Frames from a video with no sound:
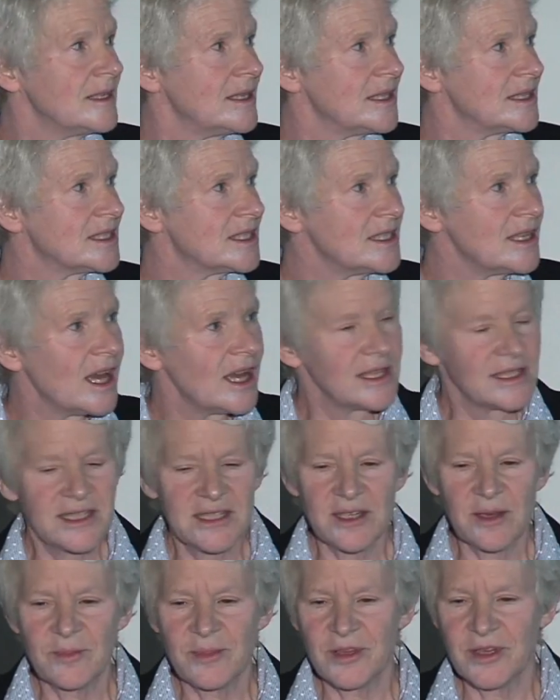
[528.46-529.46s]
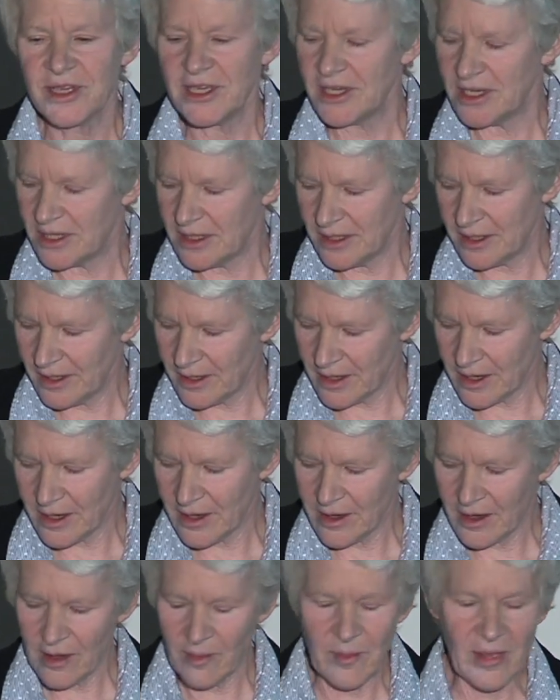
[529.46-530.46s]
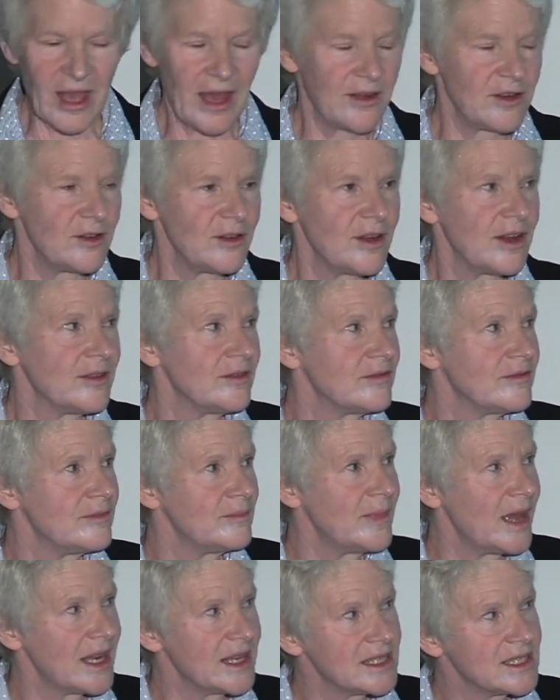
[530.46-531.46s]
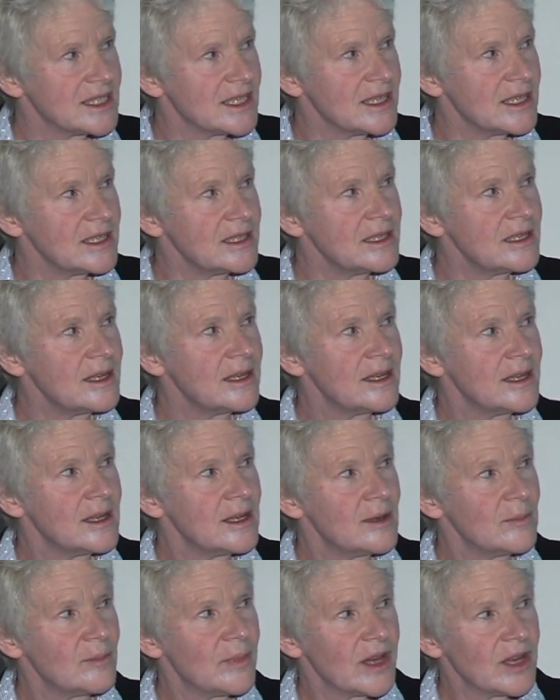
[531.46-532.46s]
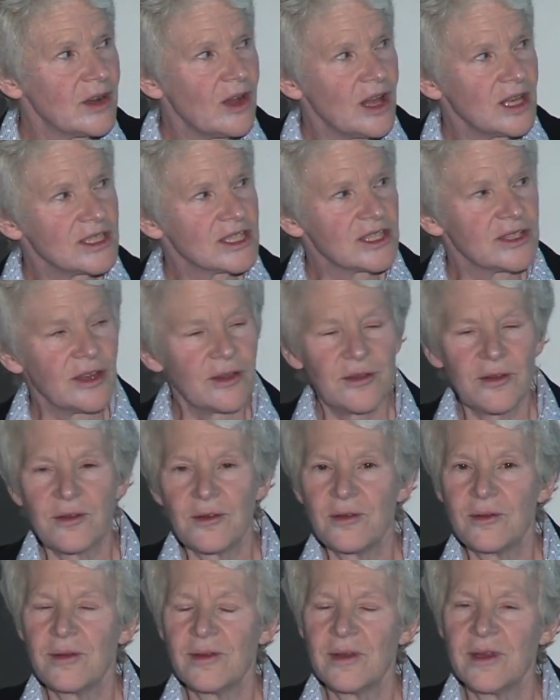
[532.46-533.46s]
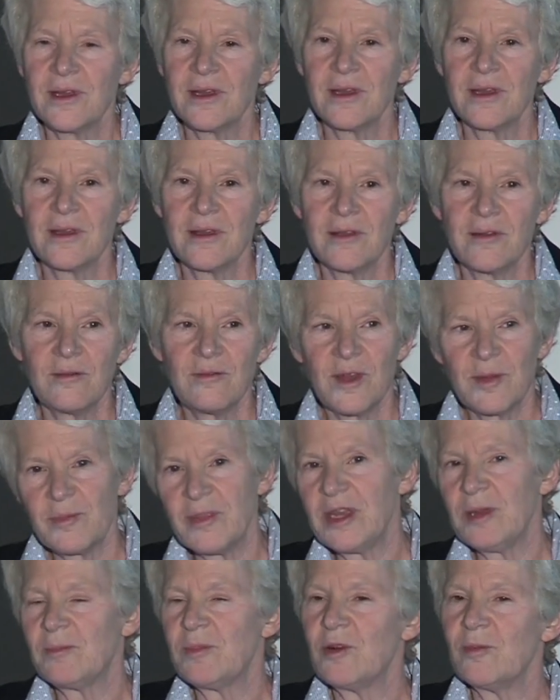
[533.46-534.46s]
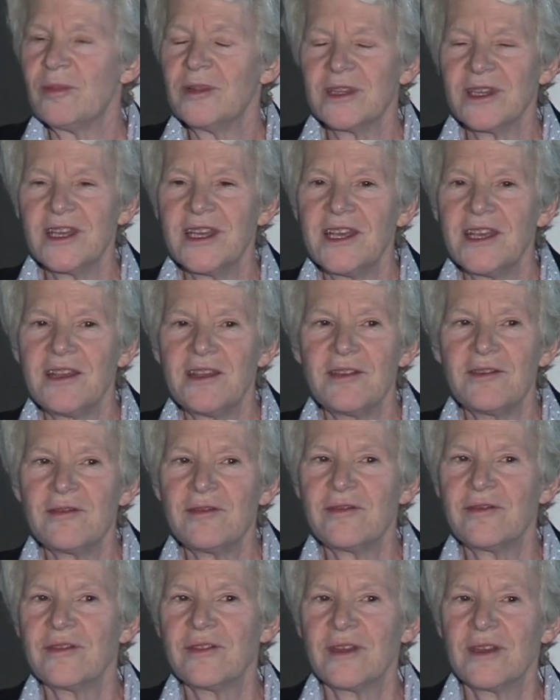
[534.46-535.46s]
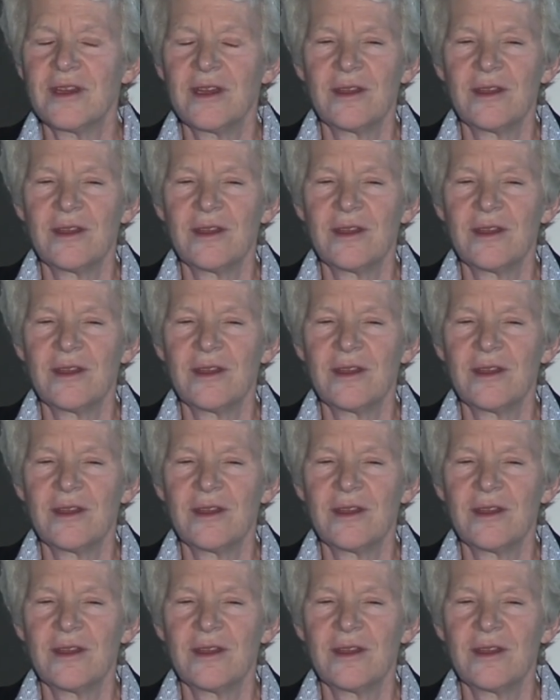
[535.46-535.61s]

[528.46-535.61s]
It's not simply a matter of medicine, but also what people believe,